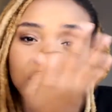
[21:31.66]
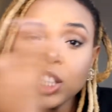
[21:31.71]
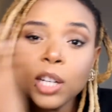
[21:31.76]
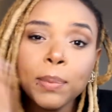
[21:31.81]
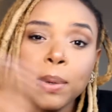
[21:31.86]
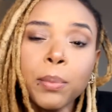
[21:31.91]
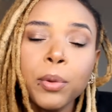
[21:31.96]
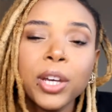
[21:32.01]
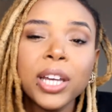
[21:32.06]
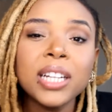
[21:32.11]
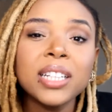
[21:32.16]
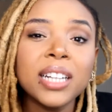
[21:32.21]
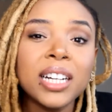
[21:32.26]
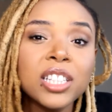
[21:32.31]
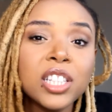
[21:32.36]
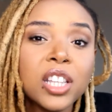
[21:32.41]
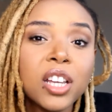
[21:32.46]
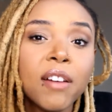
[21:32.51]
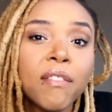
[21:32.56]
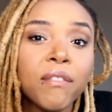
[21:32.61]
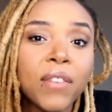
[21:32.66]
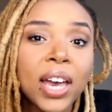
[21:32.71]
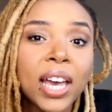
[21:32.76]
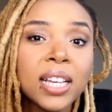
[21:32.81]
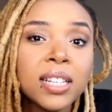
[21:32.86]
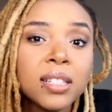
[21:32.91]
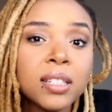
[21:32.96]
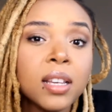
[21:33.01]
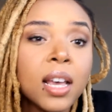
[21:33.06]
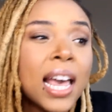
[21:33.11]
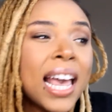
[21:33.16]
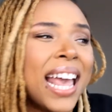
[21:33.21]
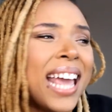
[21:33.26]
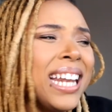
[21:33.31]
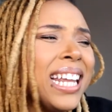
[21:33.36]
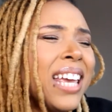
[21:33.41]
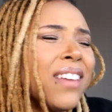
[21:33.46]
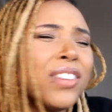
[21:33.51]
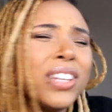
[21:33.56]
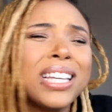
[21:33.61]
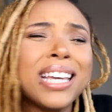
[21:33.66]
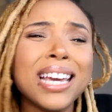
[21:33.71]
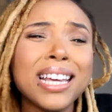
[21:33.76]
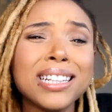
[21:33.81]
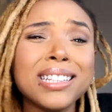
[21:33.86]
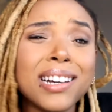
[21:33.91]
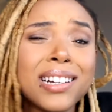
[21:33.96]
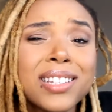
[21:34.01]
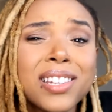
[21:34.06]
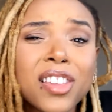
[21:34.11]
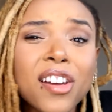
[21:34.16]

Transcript: people get done to their face, and even get done to